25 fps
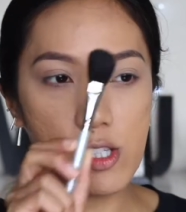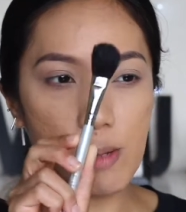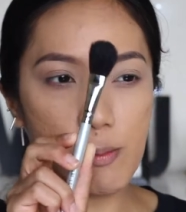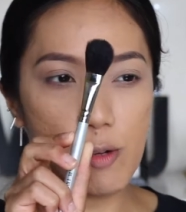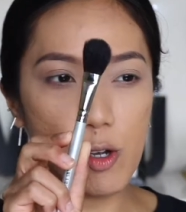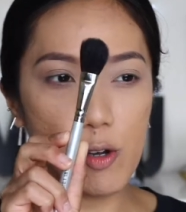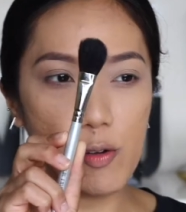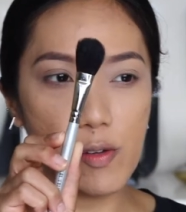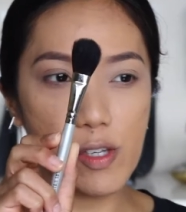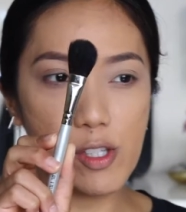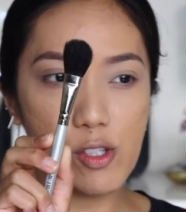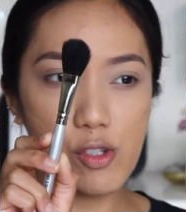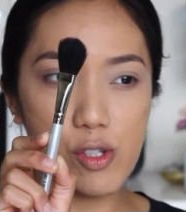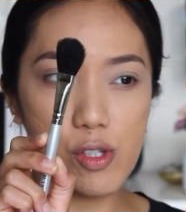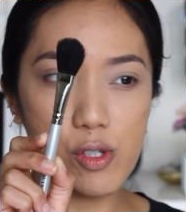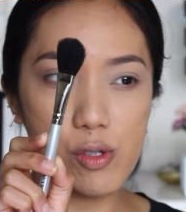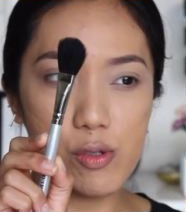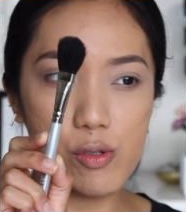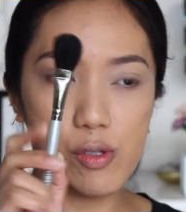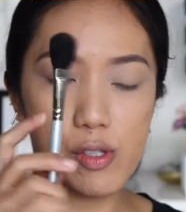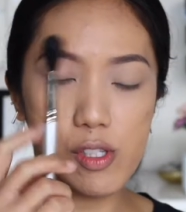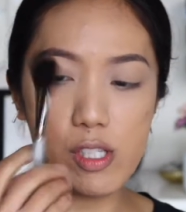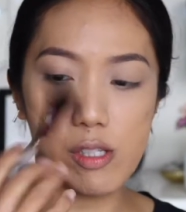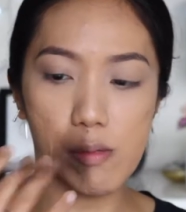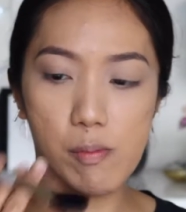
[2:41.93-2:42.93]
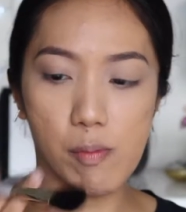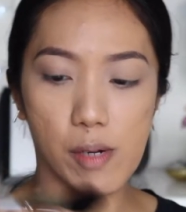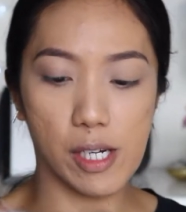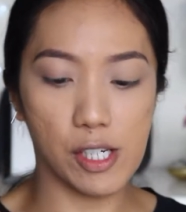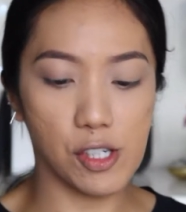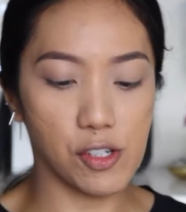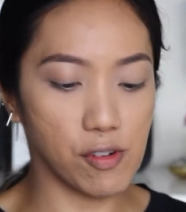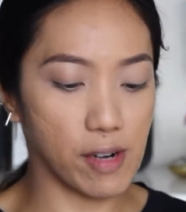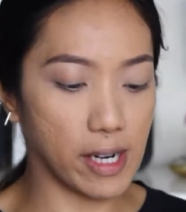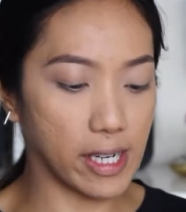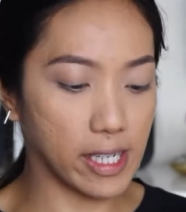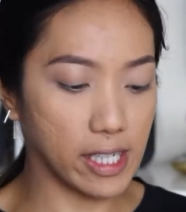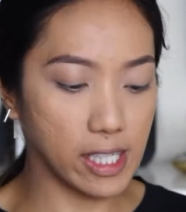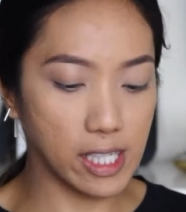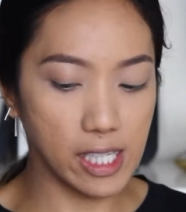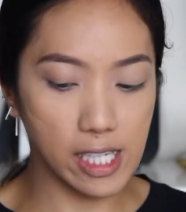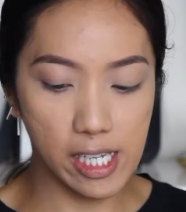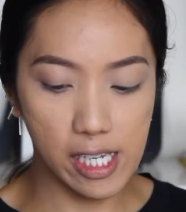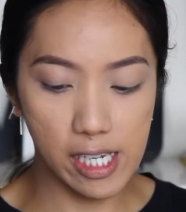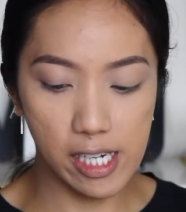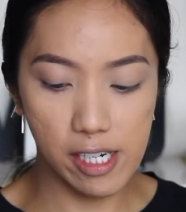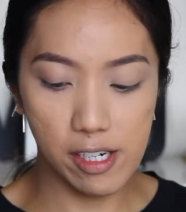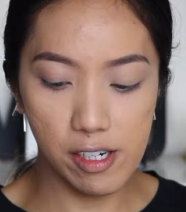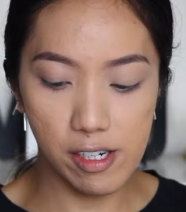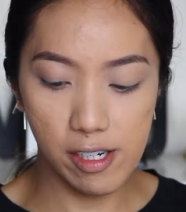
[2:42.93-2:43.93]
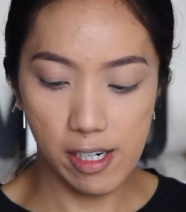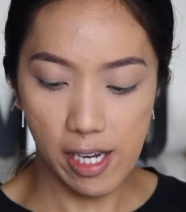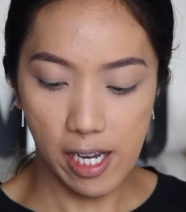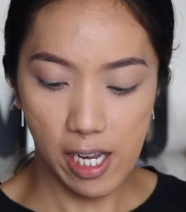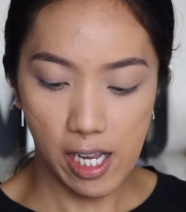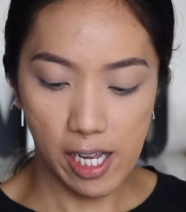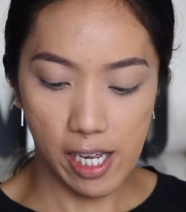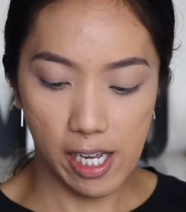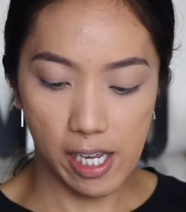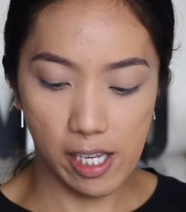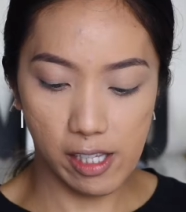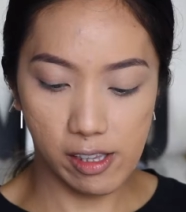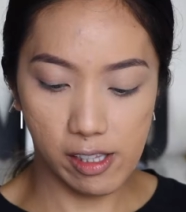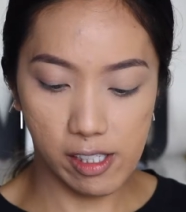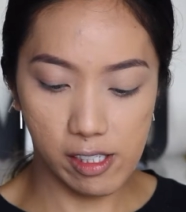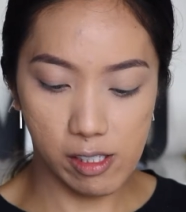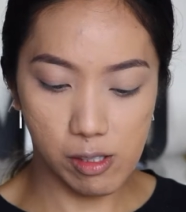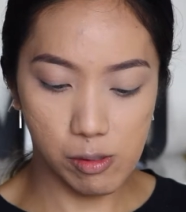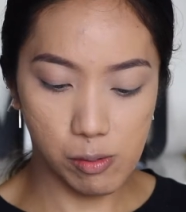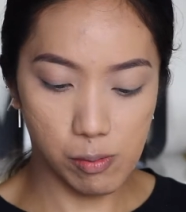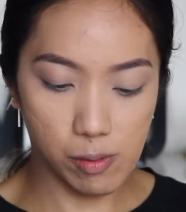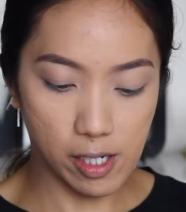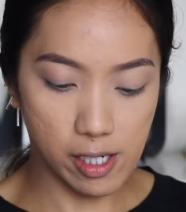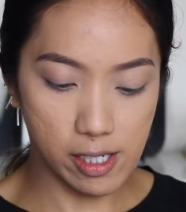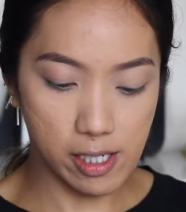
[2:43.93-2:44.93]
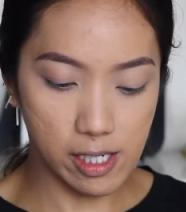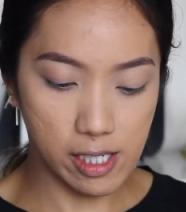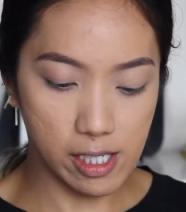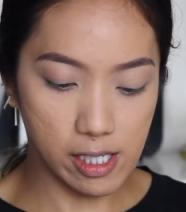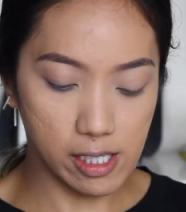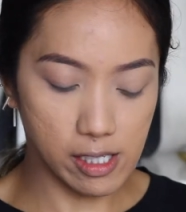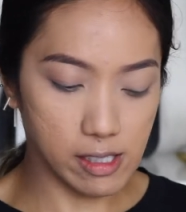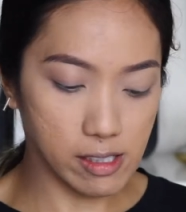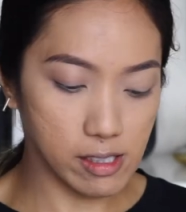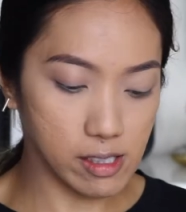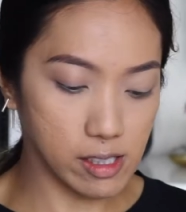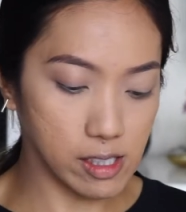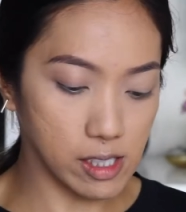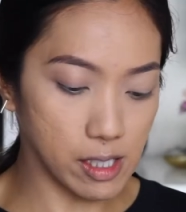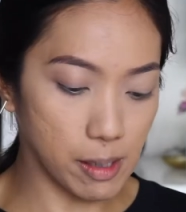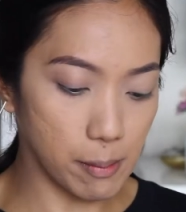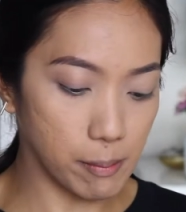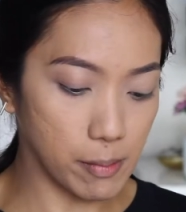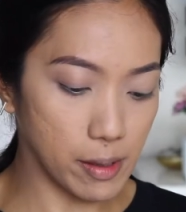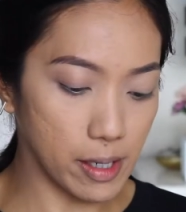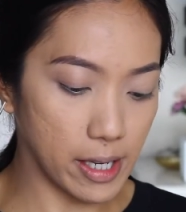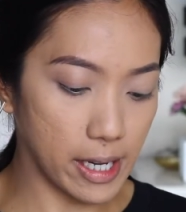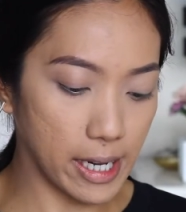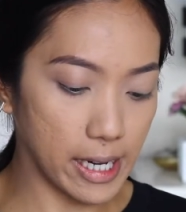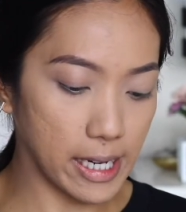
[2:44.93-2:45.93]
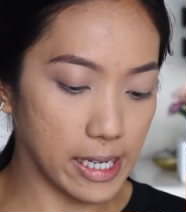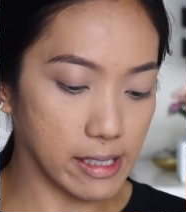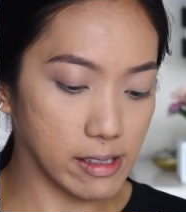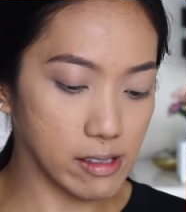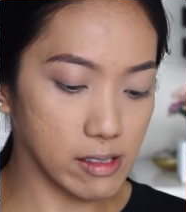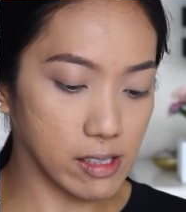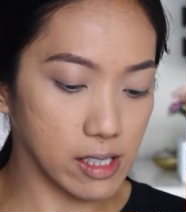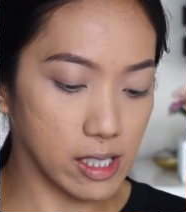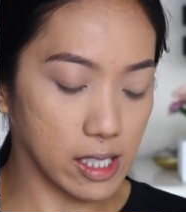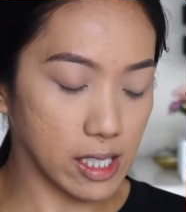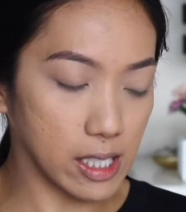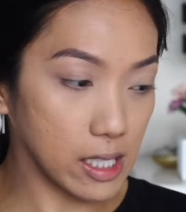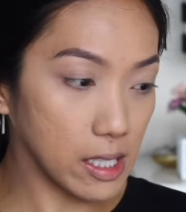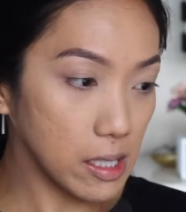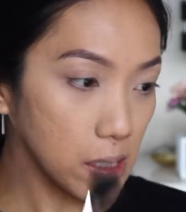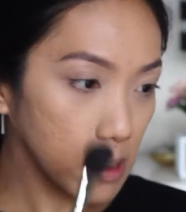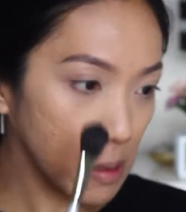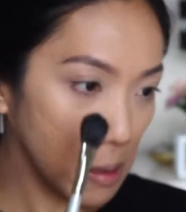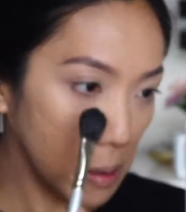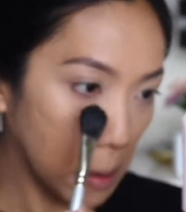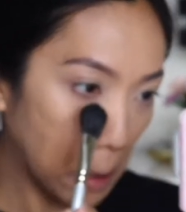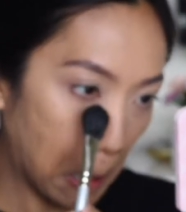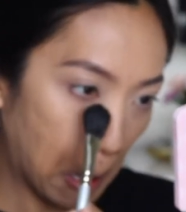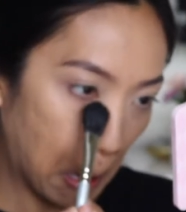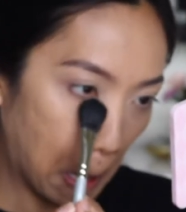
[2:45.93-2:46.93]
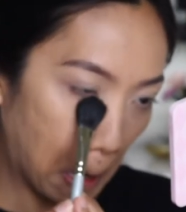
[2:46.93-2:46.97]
So I'm going to use this brush right here, and this one is number 18.